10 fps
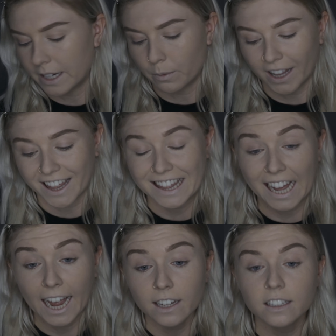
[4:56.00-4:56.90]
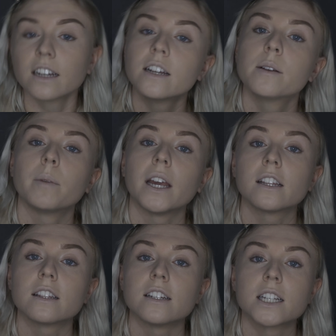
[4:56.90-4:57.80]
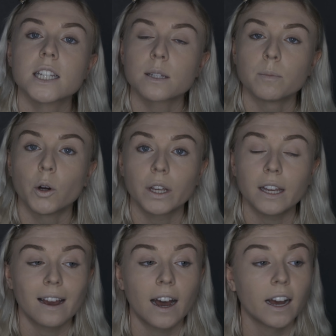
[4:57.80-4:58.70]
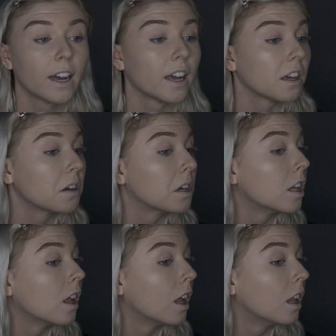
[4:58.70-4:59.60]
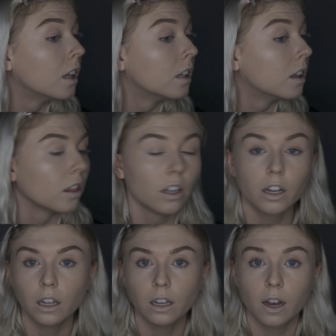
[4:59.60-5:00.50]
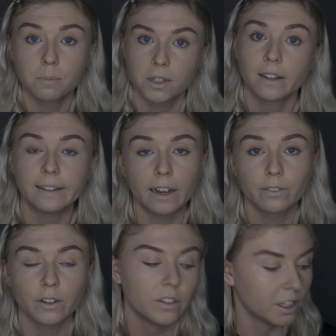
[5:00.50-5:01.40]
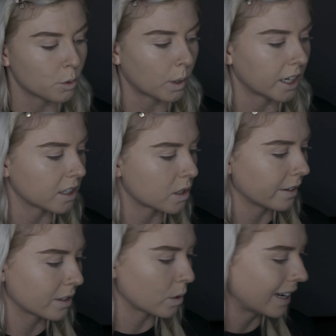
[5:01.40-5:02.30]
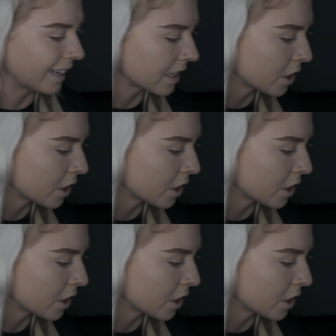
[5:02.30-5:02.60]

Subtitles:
in with that, make this smoky eye look come to life of the 20s. So let's go ahead and get